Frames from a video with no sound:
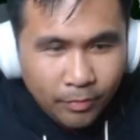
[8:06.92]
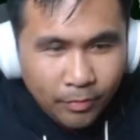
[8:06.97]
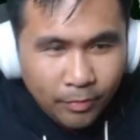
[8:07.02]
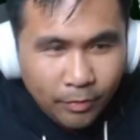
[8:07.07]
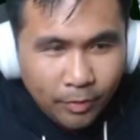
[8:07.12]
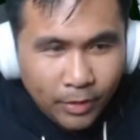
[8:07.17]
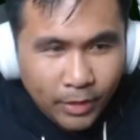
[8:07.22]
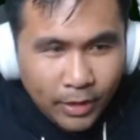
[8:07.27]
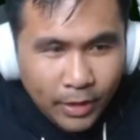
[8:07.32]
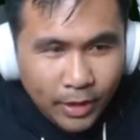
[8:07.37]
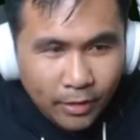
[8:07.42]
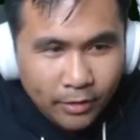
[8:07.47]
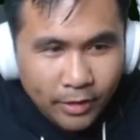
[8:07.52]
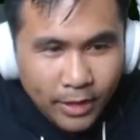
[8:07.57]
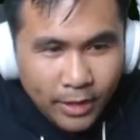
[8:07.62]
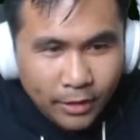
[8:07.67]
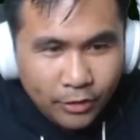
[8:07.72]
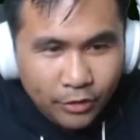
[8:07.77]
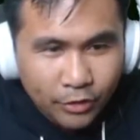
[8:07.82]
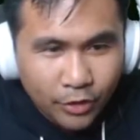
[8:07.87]
What the hell did
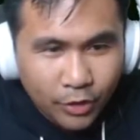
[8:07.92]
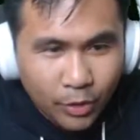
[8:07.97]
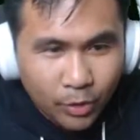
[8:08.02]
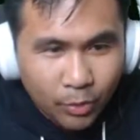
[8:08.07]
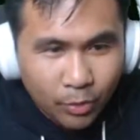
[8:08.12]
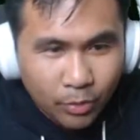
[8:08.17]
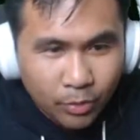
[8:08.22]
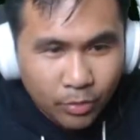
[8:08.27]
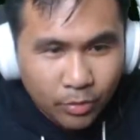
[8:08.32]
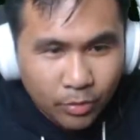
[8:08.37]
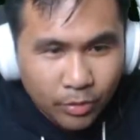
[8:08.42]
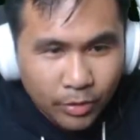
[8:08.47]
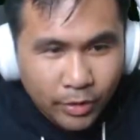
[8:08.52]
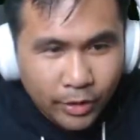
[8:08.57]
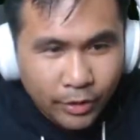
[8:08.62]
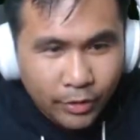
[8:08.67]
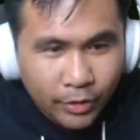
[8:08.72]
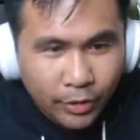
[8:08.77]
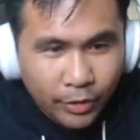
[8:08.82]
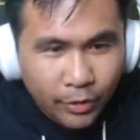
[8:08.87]
I just do?
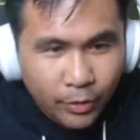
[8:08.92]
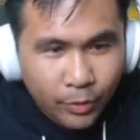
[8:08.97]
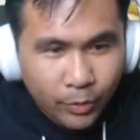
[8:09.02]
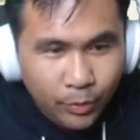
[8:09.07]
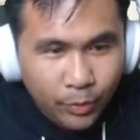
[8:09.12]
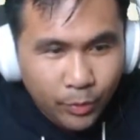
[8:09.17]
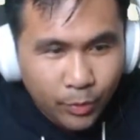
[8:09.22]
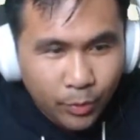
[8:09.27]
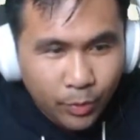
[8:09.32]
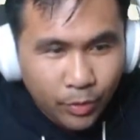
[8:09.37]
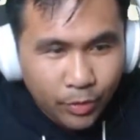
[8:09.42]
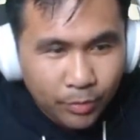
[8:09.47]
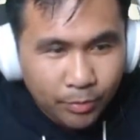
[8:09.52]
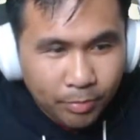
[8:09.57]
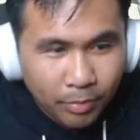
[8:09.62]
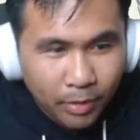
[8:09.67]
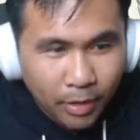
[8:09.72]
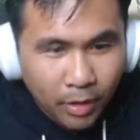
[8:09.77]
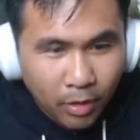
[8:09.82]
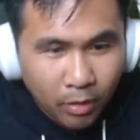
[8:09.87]
Continue towards
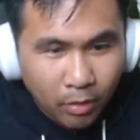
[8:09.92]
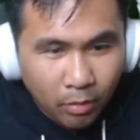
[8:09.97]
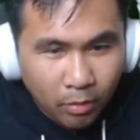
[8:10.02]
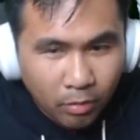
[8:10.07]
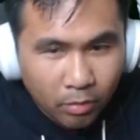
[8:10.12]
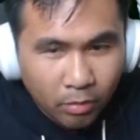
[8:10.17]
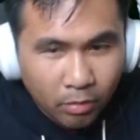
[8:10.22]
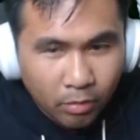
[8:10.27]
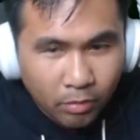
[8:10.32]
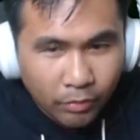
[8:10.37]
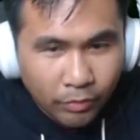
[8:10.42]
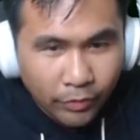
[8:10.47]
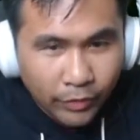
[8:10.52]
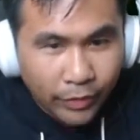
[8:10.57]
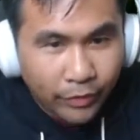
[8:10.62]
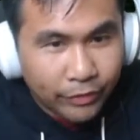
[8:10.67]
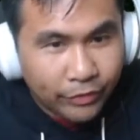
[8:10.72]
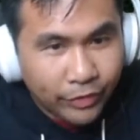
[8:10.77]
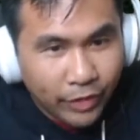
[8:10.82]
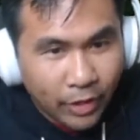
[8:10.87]
Bla- Oh,
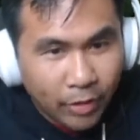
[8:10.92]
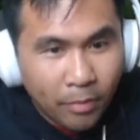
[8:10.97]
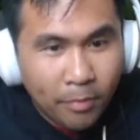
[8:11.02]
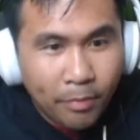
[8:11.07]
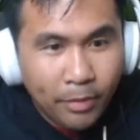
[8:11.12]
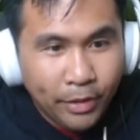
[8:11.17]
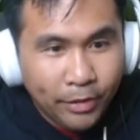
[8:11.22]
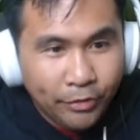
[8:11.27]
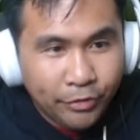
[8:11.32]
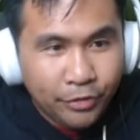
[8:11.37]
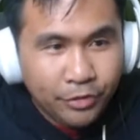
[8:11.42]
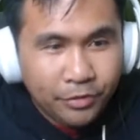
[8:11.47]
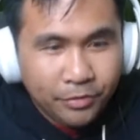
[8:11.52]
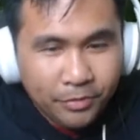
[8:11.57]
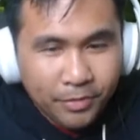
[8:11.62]
there's now a bridge.